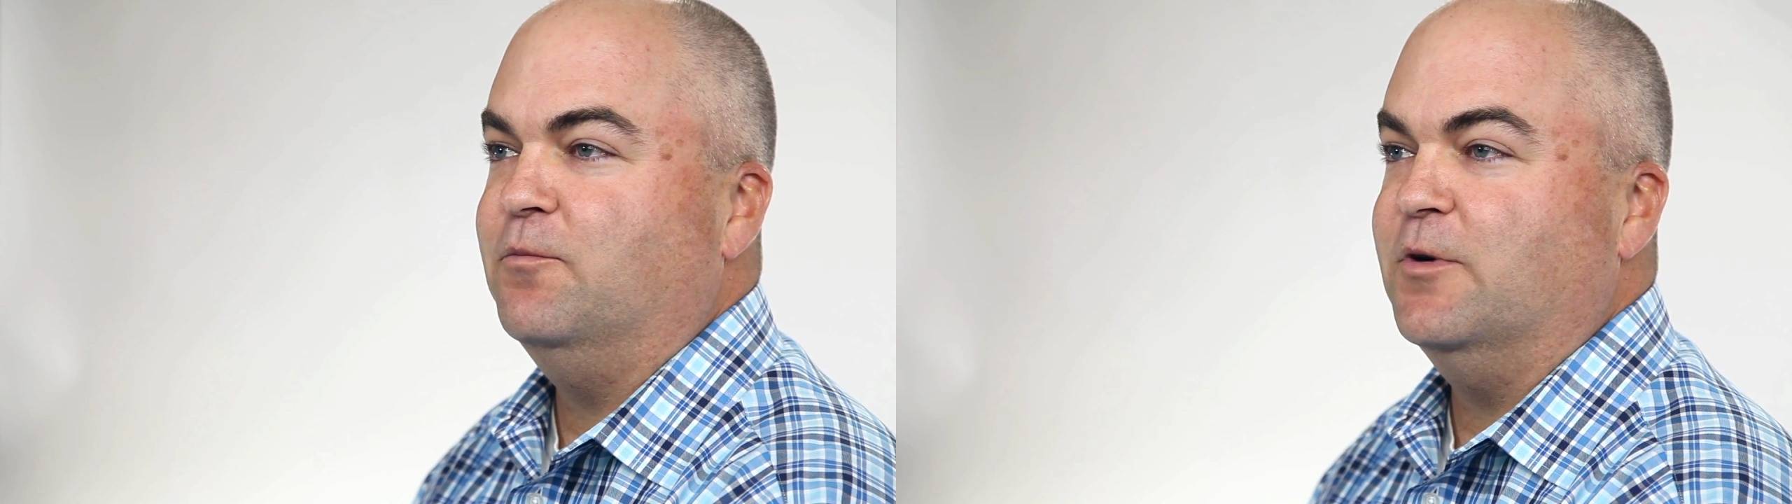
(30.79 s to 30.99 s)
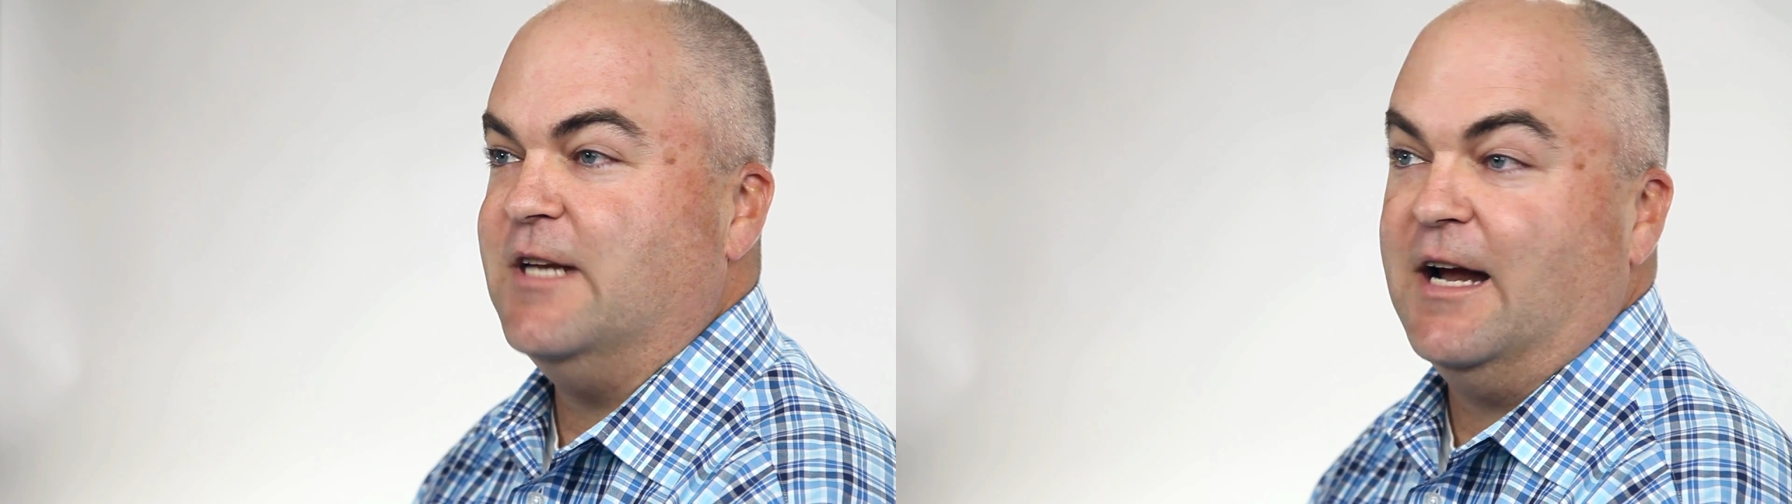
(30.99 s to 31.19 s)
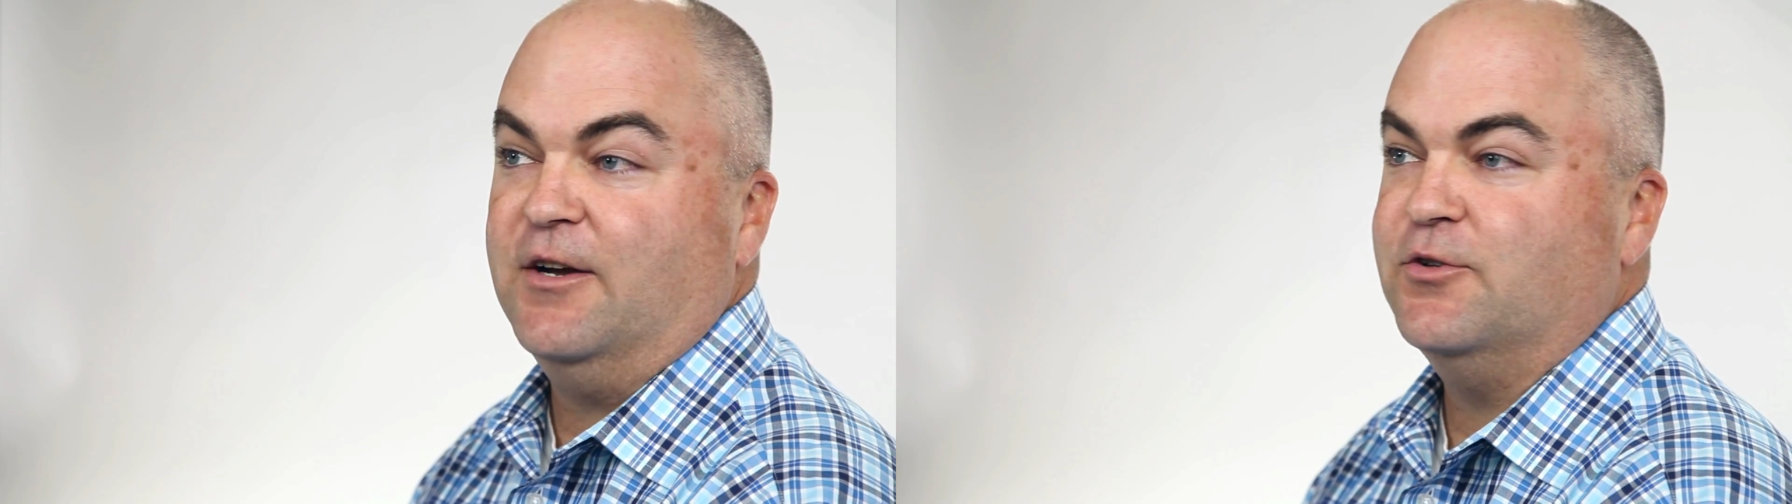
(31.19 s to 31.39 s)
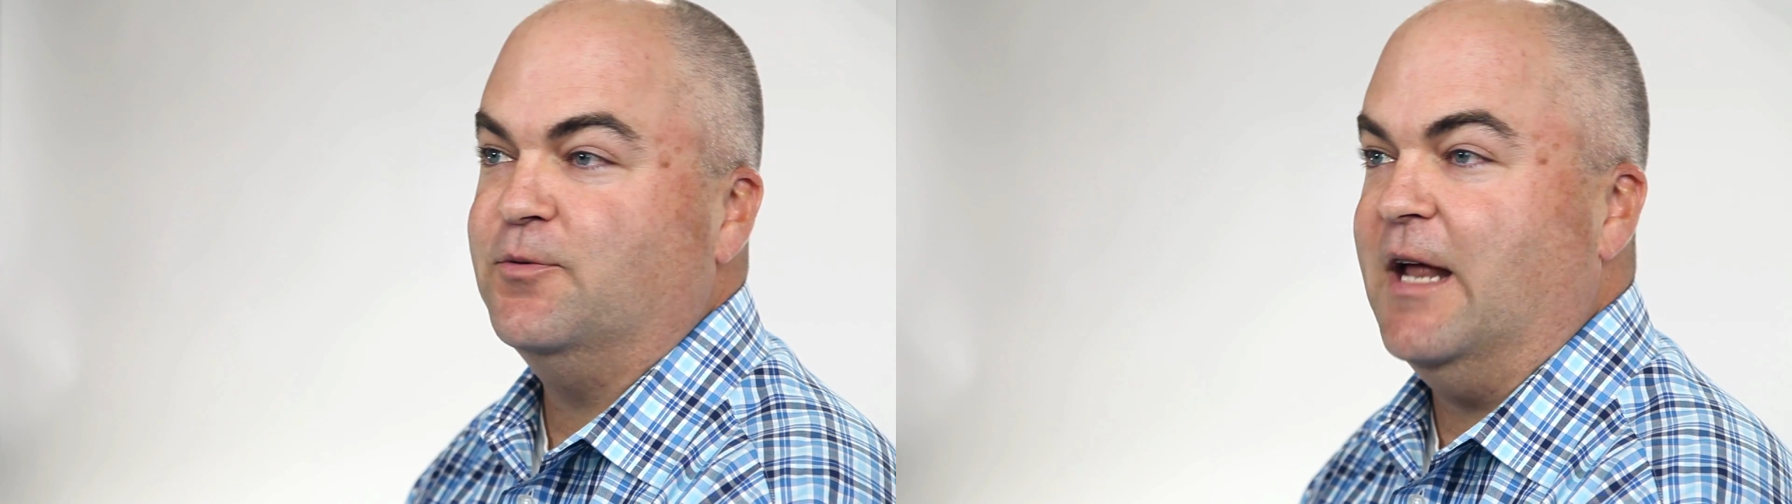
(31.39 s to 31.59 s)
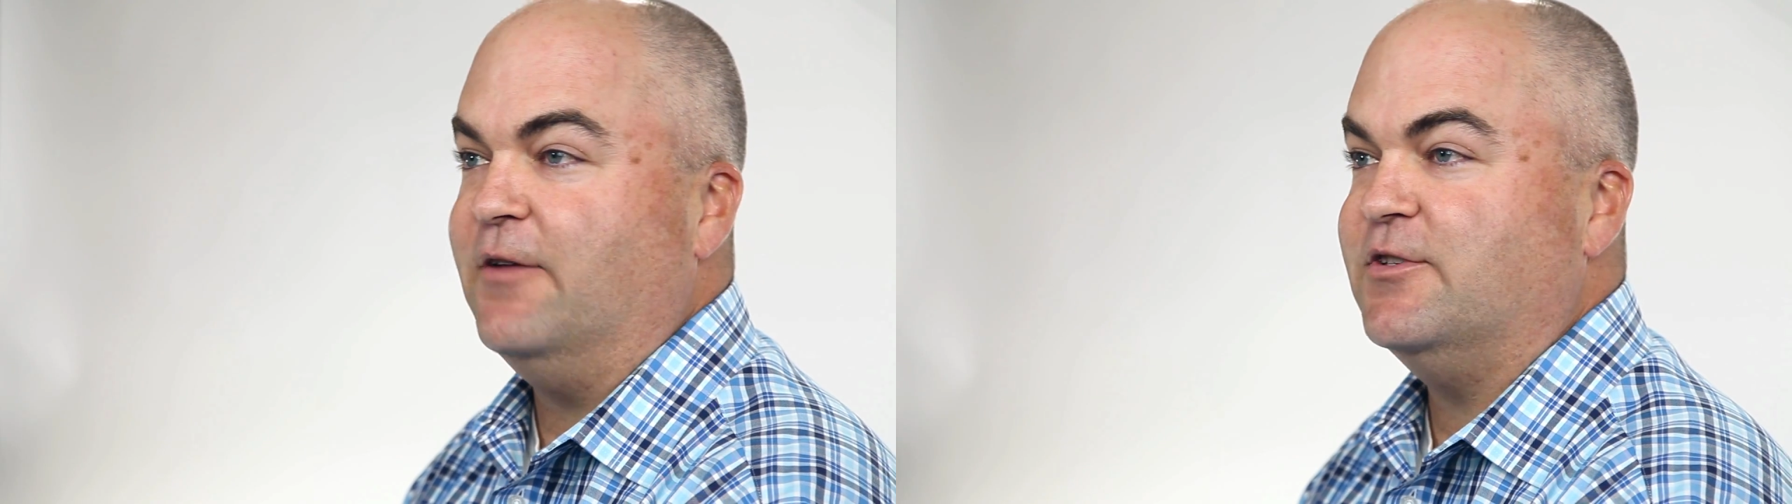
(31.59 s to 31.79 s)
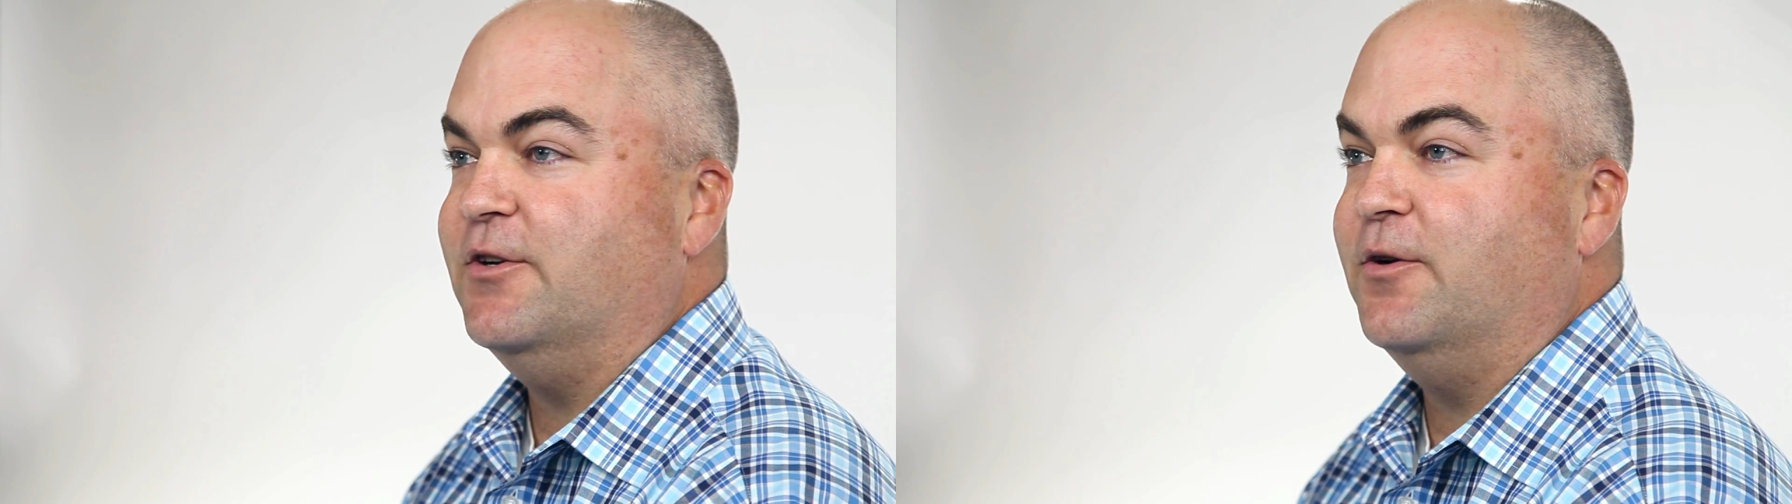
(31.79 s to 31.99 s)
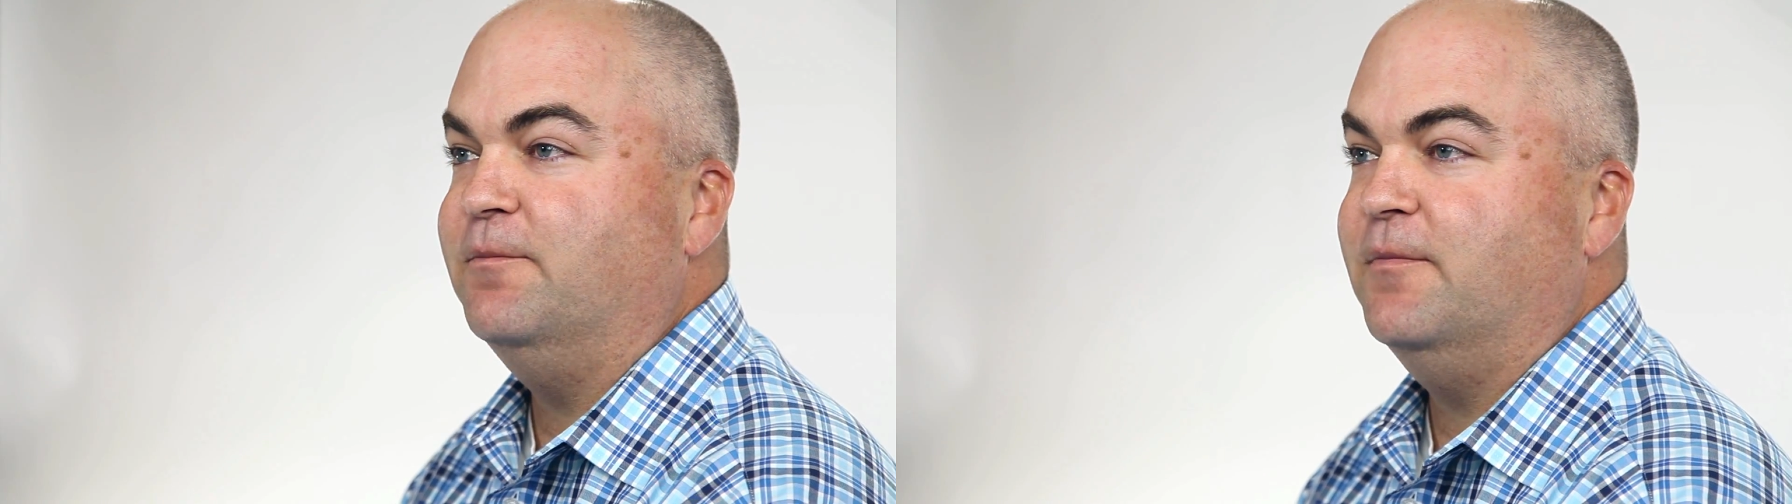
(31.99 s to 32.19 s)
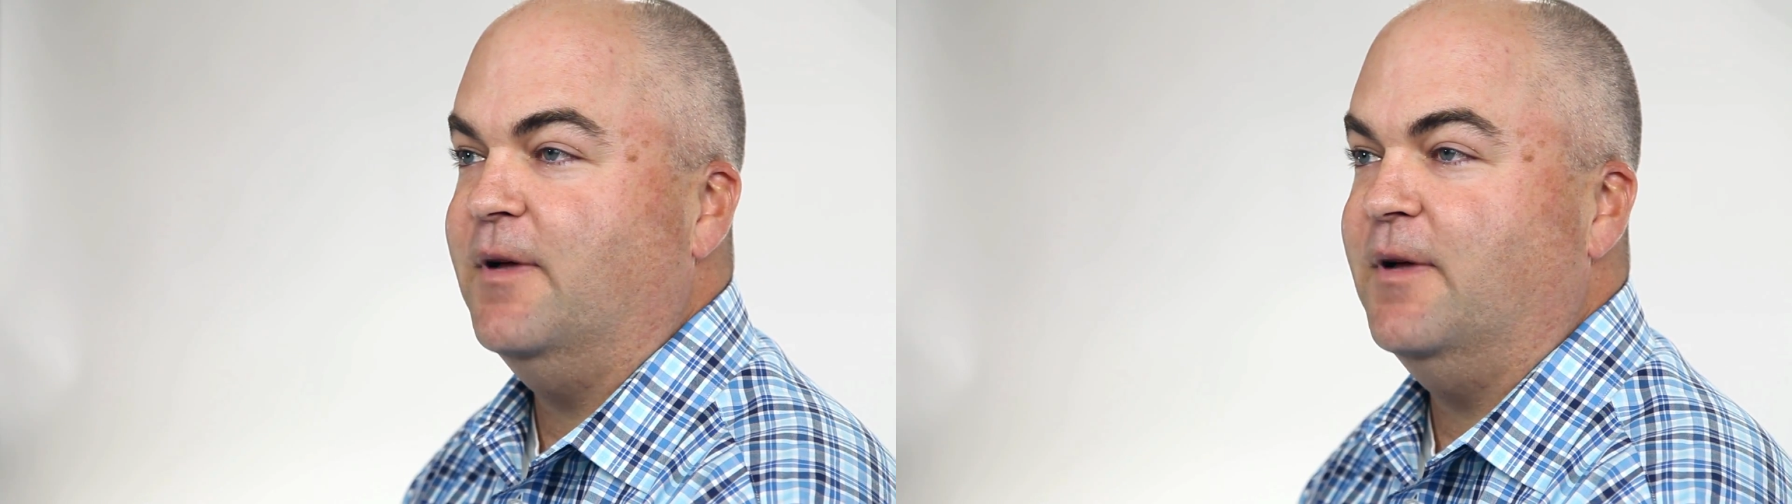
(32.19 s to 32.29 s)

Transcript: was diagnosed with Down syndrome